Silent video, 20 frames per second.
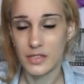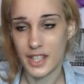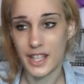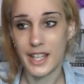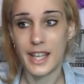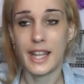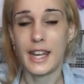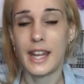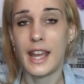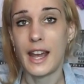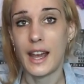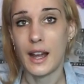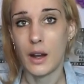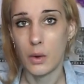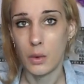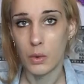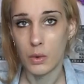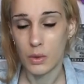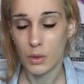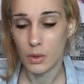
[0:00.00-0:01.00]
get it
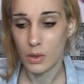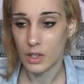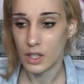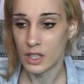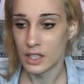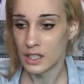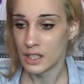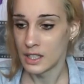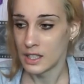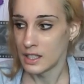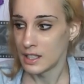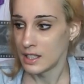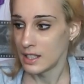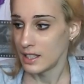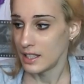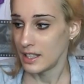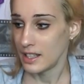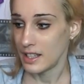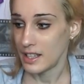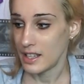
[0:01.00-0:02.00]
out, or
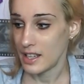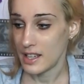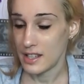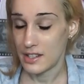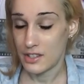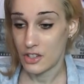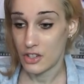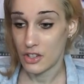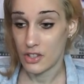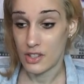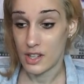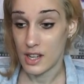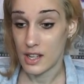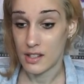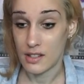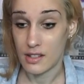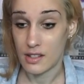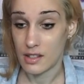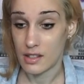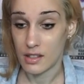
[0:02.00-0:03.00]
it's just,
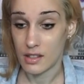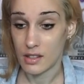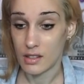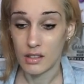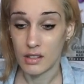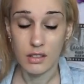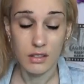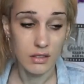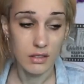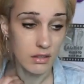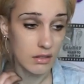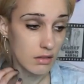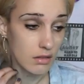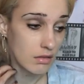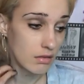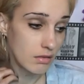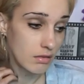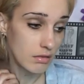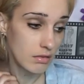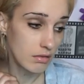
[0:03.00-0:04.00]
it's,
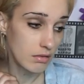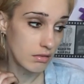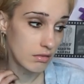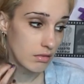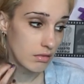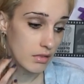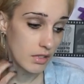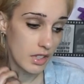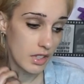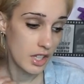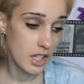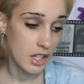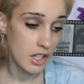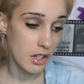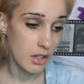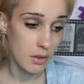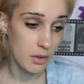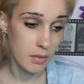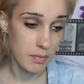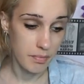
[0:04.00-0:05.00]
you
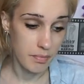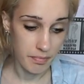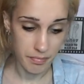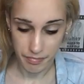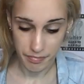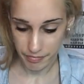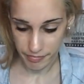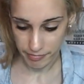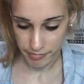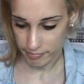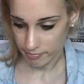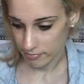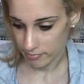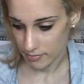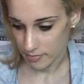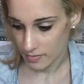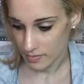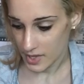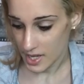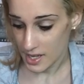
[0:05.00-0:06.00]
know,
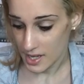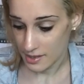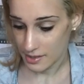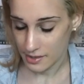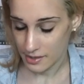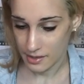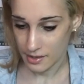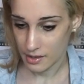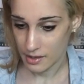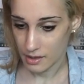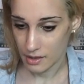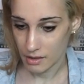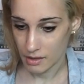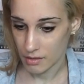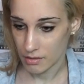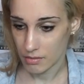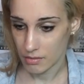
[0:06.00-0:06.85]
it's,